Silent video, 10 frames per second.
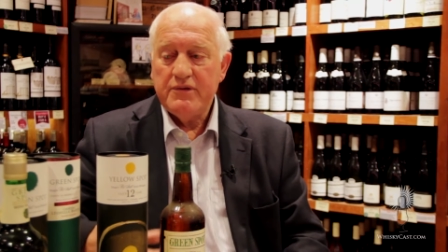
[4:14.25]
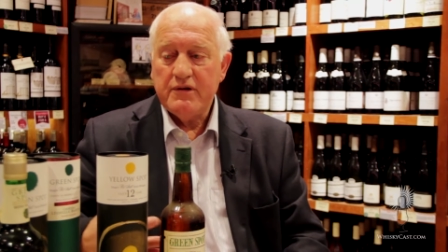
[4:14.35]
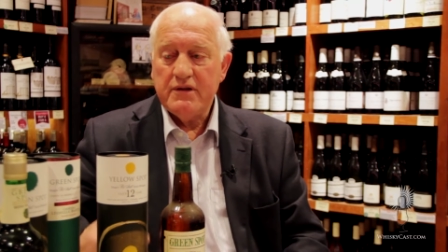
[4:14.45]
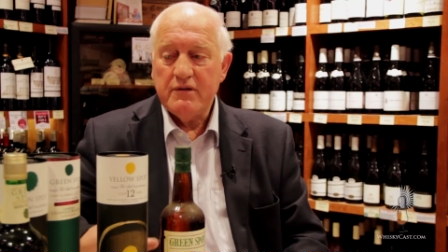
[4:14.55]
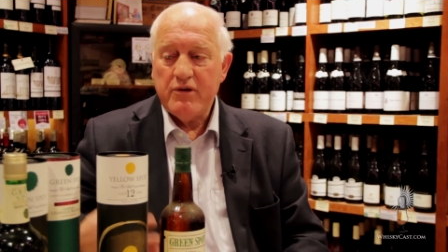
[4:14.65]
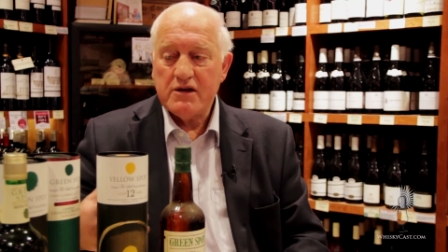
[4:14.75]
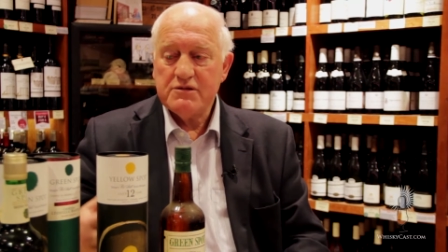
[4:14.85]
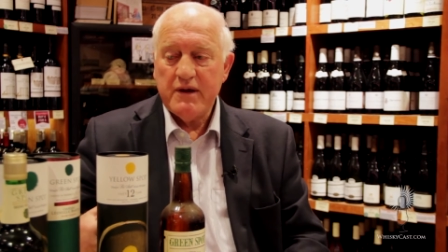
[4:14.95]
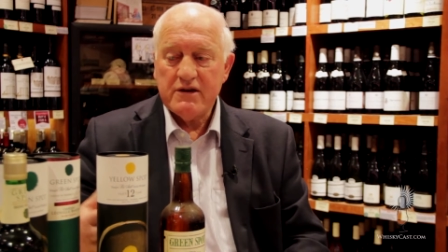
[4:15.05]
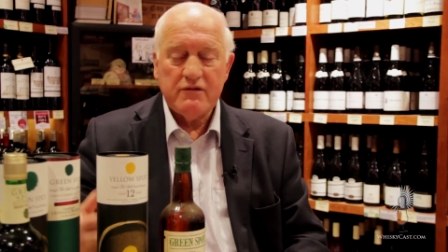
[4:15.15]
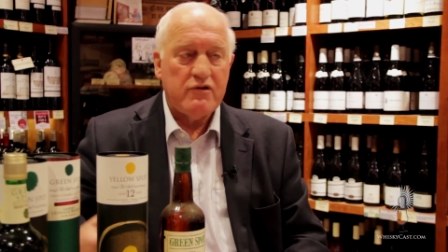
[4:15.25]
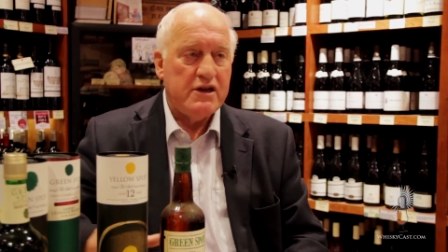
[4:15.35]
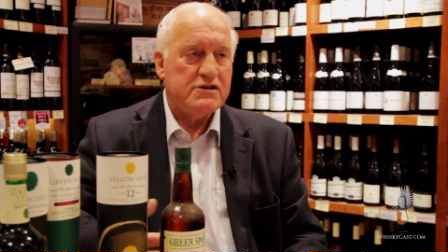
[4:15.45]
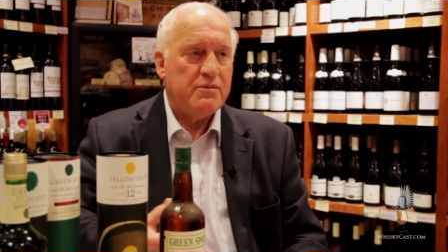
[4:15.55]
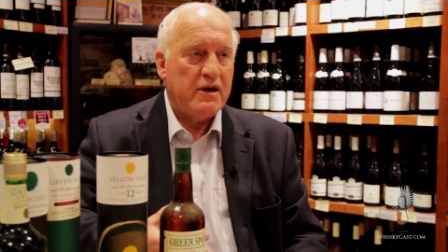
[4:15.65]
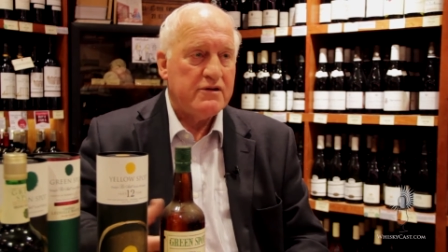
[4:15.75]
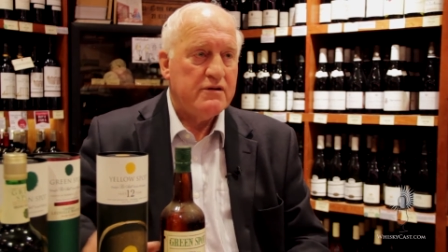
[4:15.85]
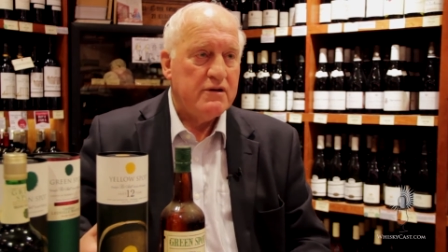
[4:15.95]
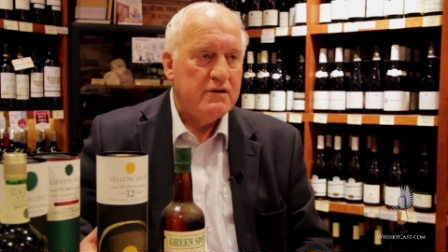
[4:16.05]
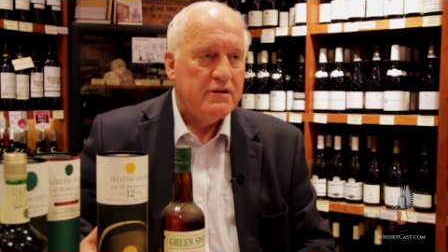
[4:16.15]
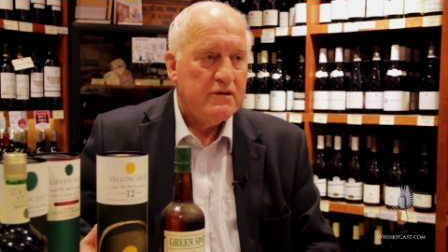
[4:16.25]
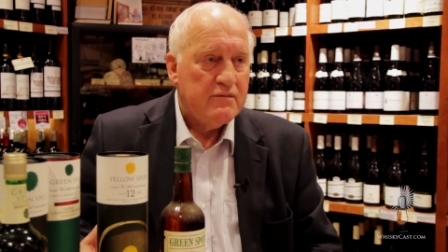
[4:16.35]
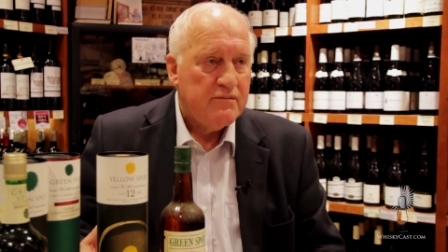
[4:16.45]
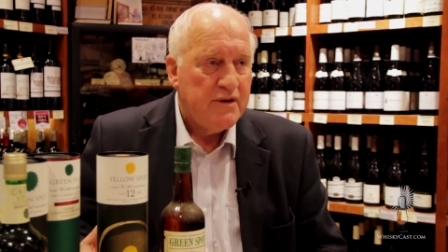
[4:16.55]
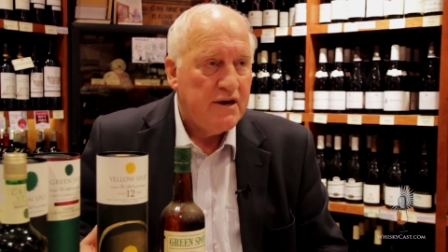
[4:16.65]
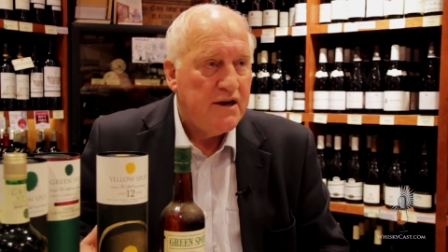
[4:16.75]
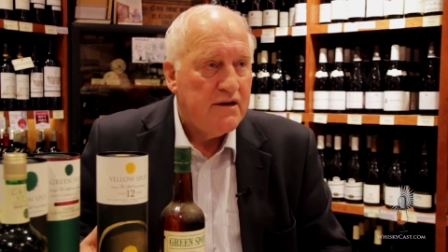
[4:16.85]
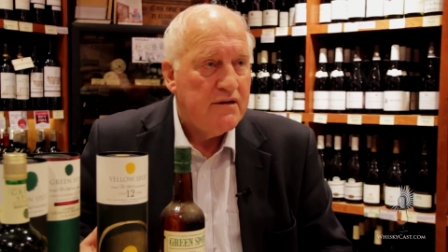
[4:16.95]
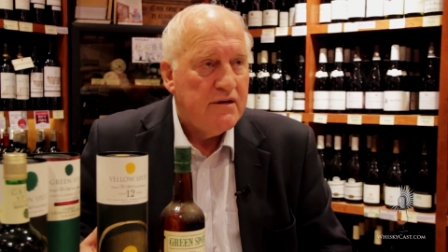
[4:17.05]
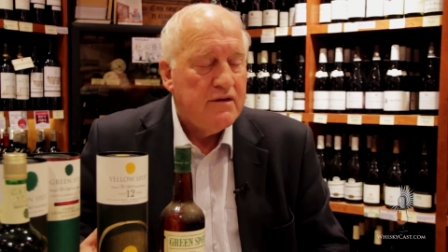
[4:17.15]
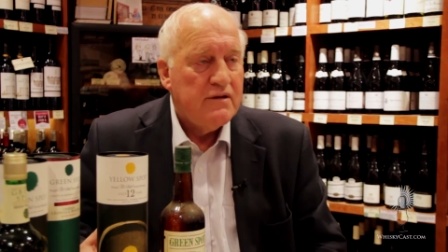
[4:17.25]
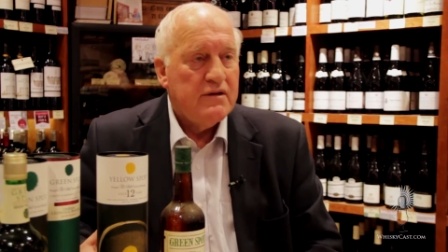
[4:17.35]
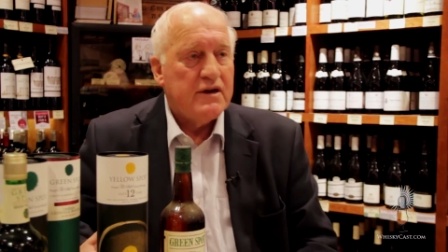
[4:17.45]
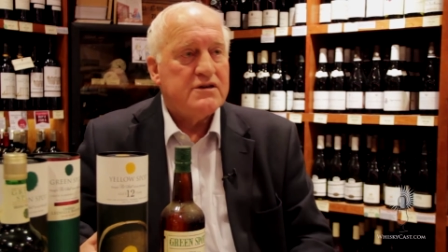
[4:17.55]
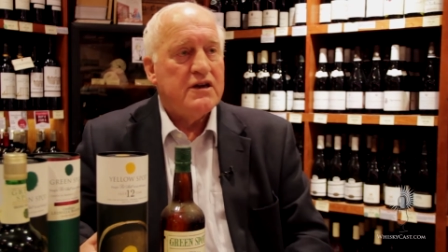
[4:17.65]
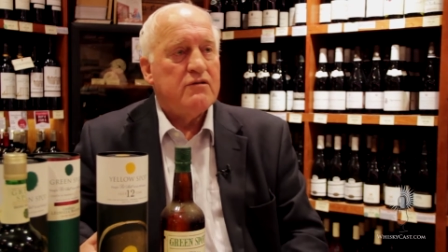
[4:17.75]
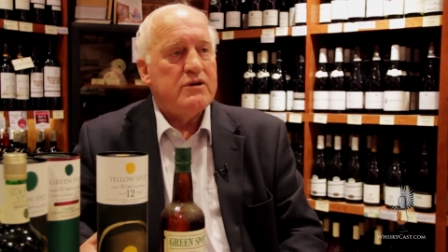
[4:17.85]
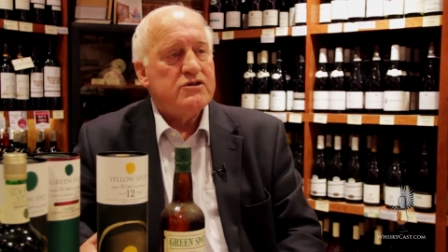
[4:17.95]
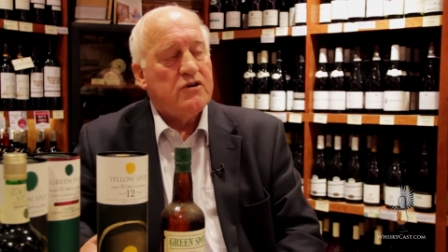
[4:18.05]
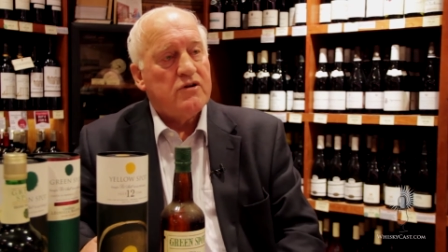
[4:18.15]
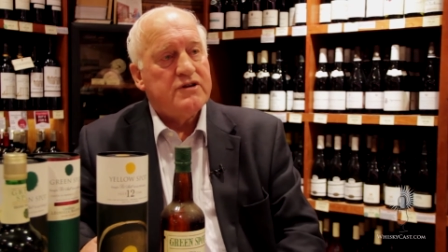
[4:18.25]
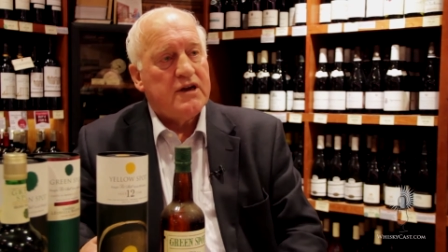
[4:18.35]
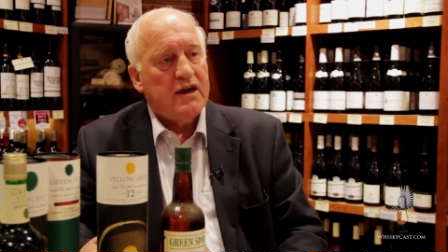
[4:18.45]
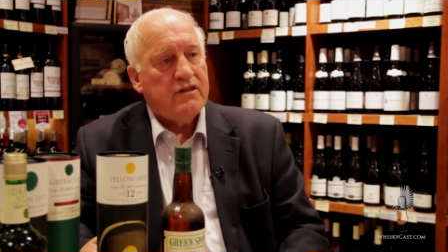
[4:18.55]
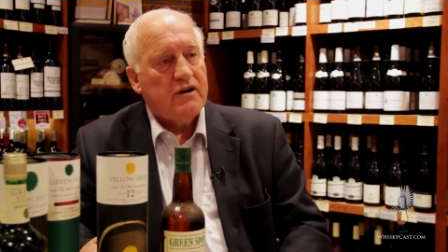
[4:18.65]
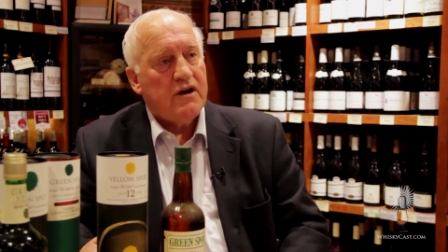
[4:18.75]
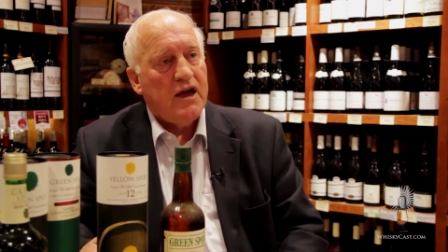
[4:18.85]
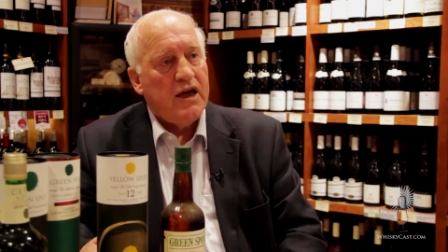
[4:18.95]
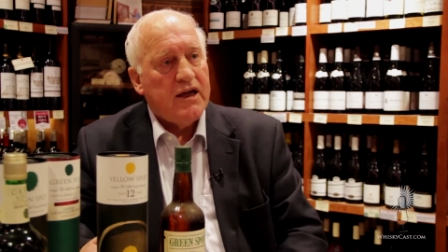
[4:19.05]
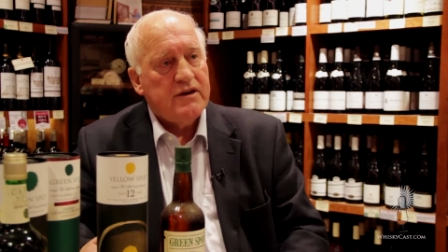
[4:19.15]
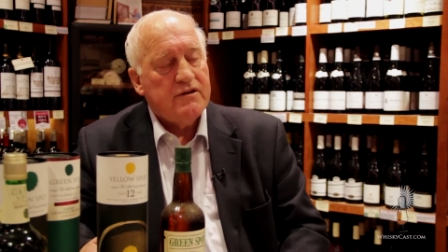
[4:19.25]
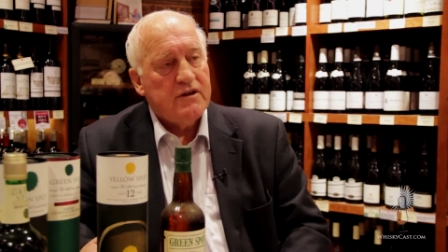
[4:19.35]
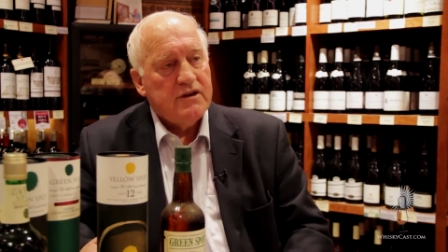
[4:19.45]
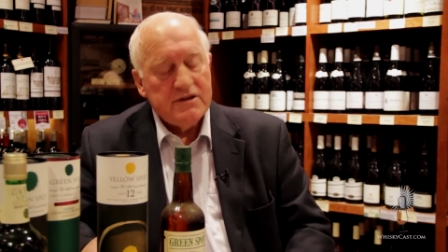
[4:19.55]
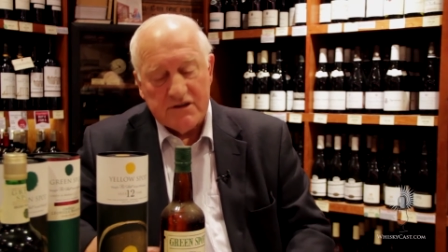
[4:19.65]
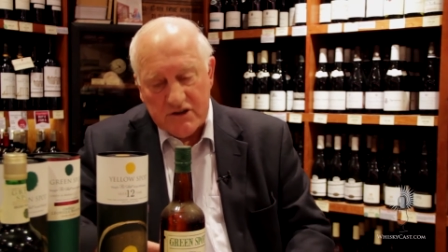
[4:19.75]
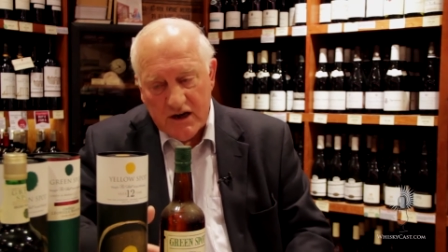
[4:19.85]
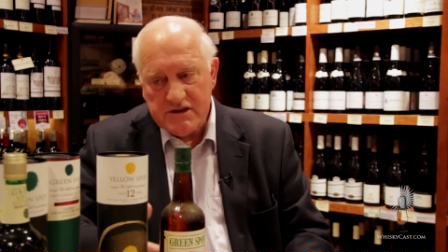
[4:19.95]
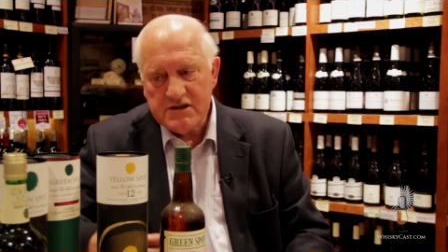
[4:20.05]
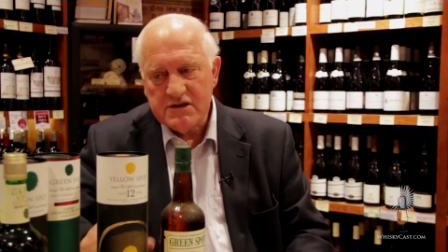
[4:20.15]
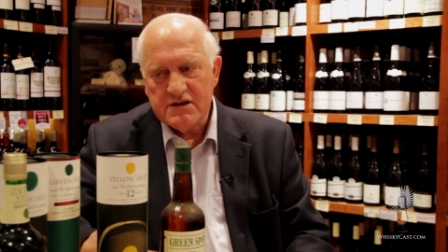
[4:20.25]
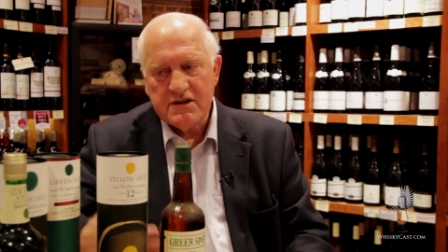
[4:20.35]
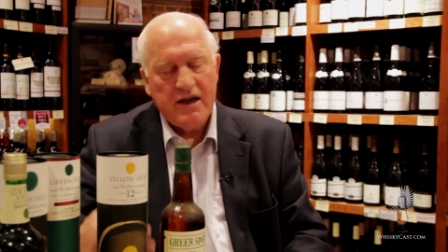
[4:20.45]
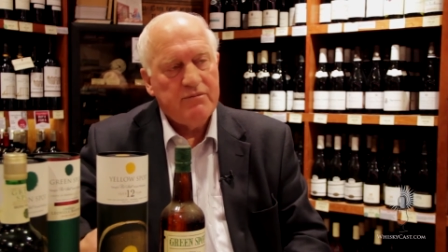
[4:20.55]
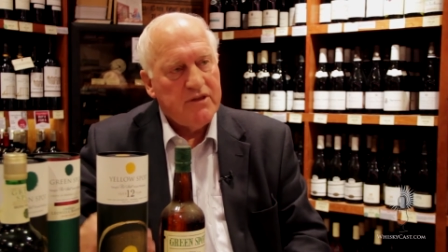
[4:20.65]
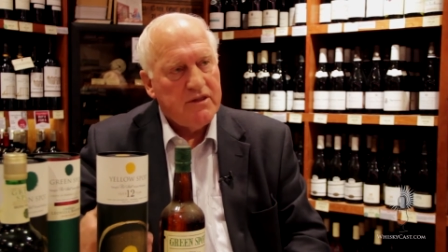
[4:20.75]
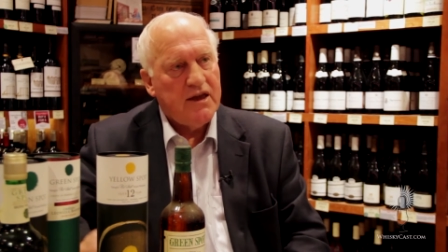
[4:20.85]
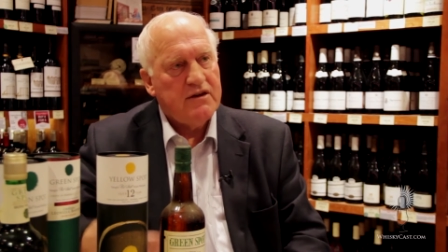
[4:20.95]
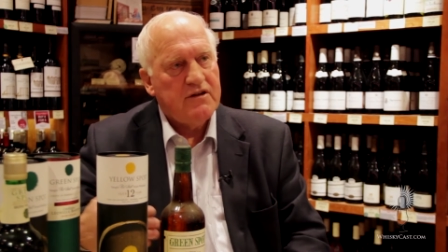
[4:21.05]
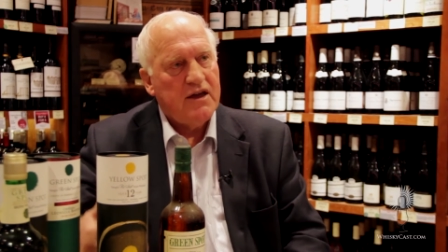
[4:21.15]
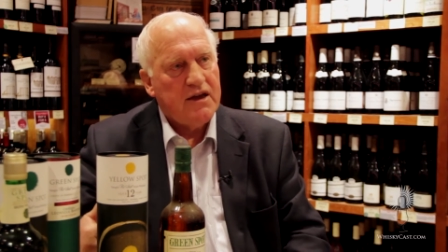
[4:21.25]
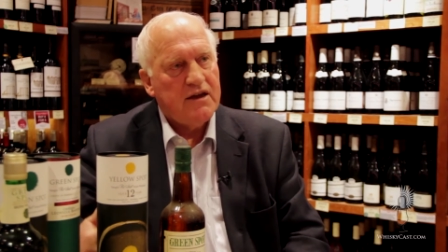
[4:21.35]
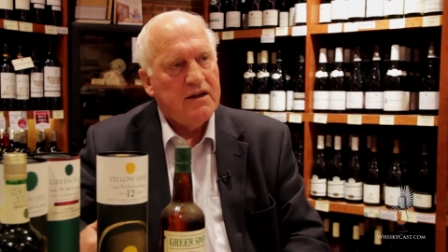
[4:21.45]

the, the, the, prospect of green spot being extinguished altogether and suggested to them that they take